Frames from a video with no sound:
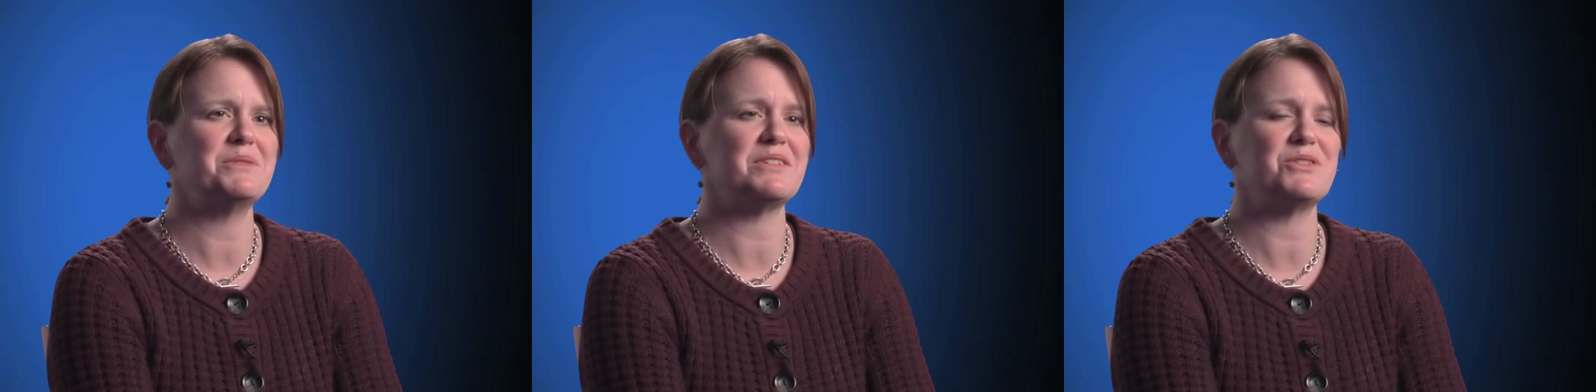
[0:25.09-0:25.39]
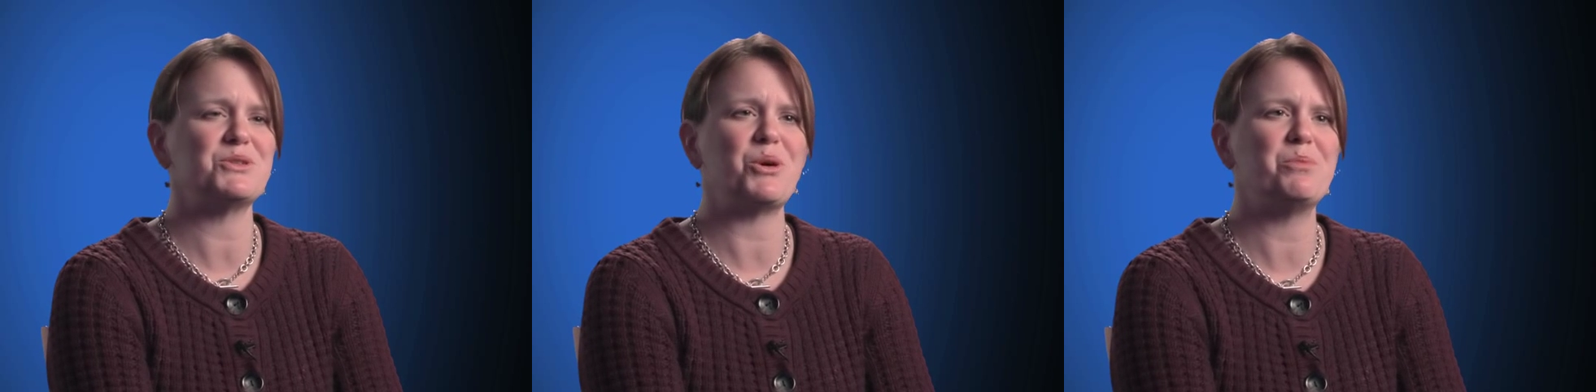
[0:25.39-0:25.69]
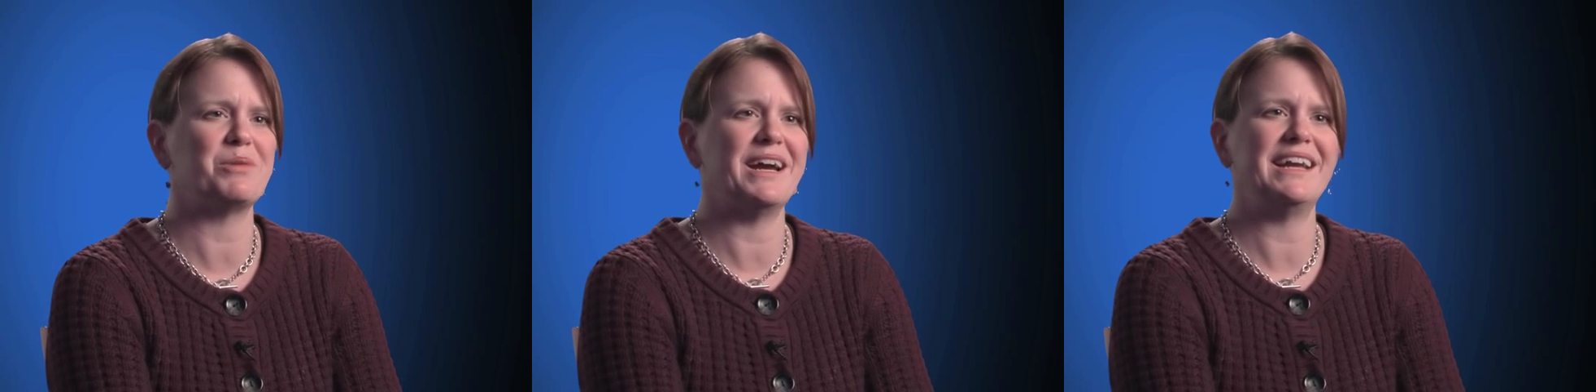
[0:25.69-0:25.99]
was so
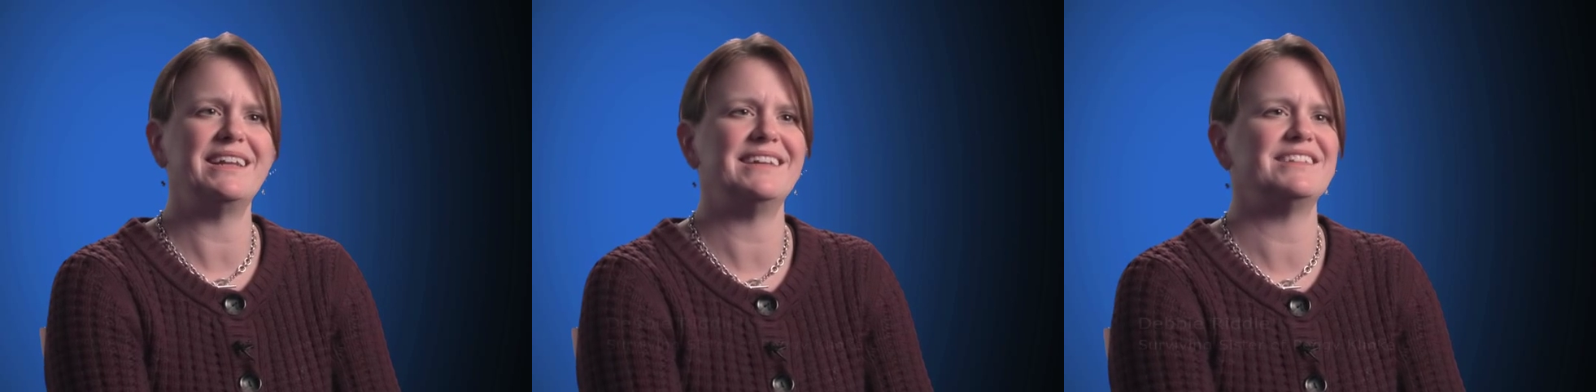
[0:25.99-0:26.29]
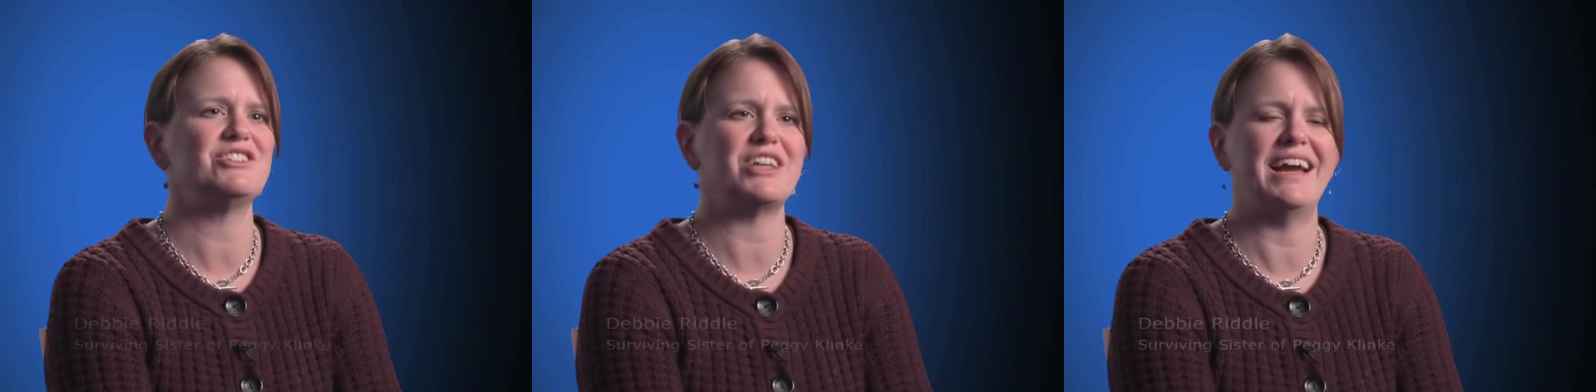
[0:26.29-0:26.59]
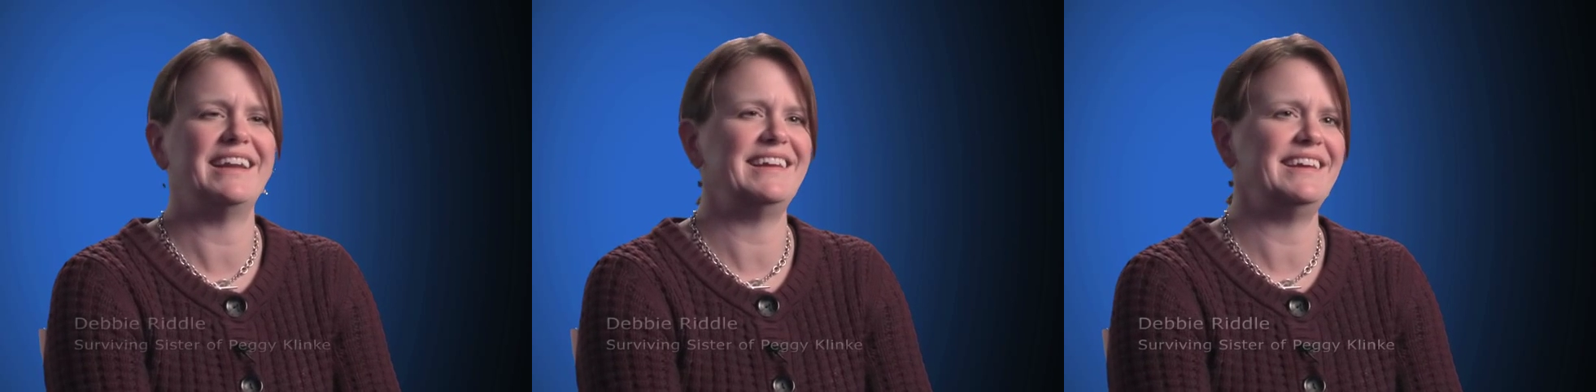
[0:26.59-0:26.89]
bright and
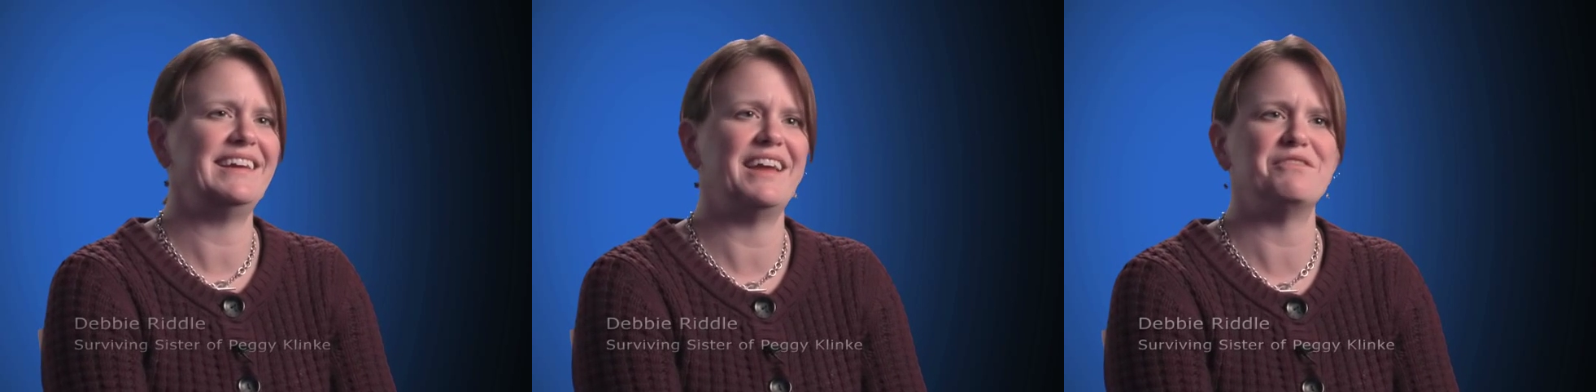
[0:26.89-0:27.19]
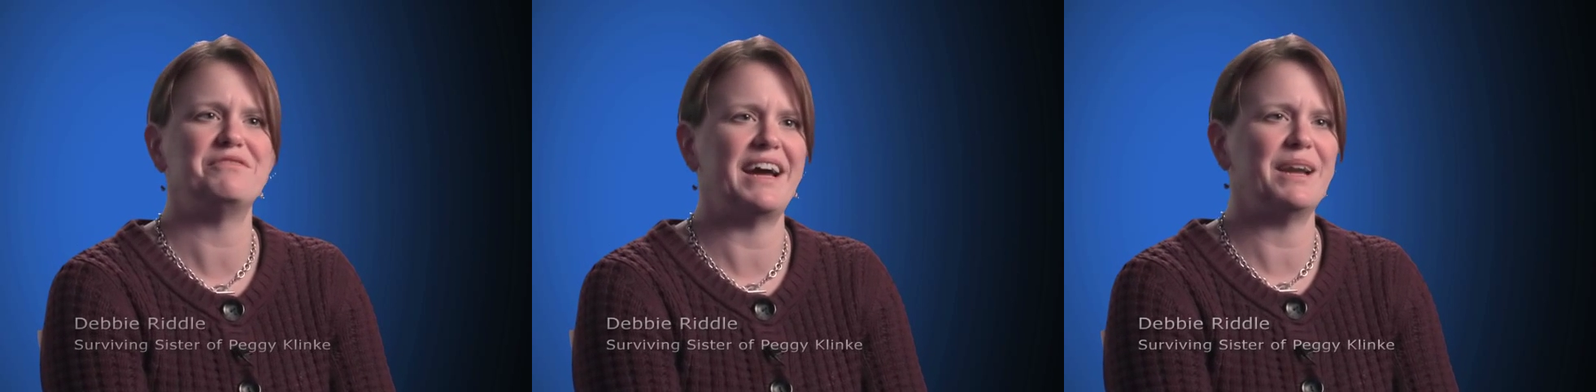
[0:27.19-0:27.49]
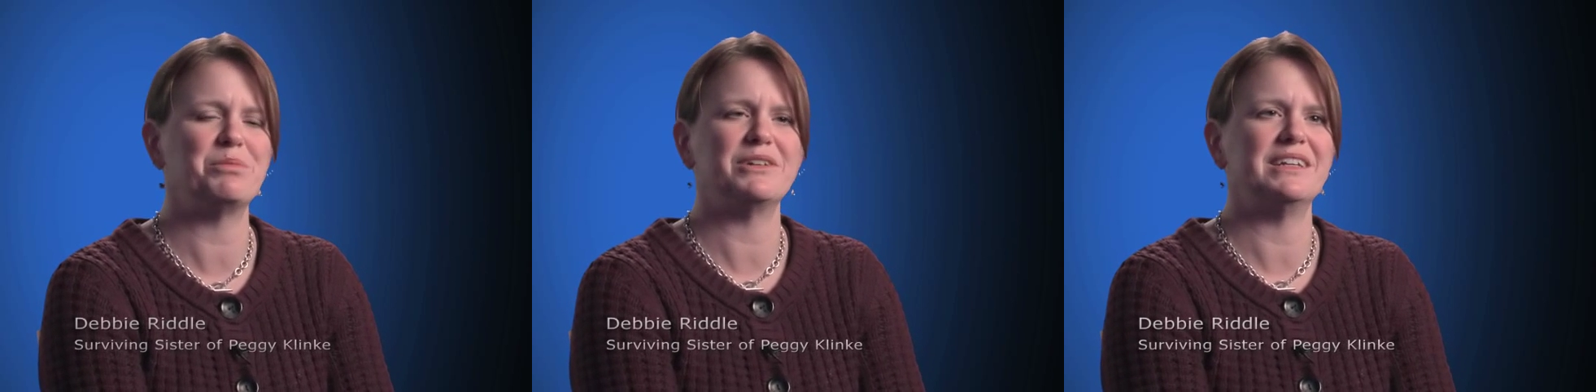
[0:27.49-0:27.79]
shiny and
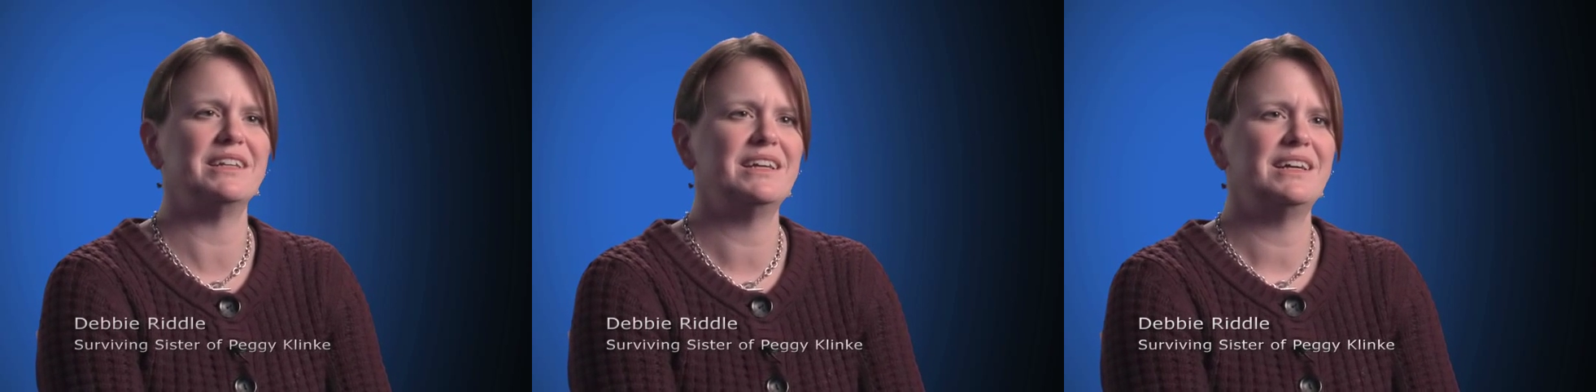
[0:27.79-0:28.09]
vibrant,